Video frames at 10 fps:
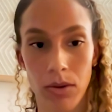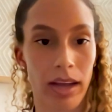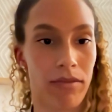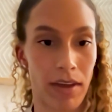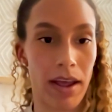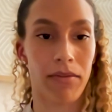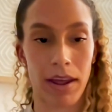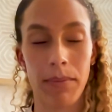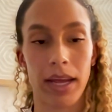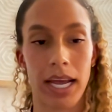Like,
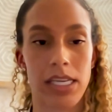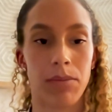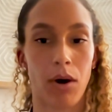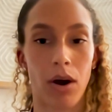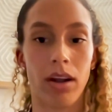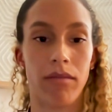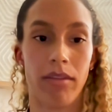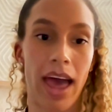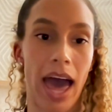family is a part of the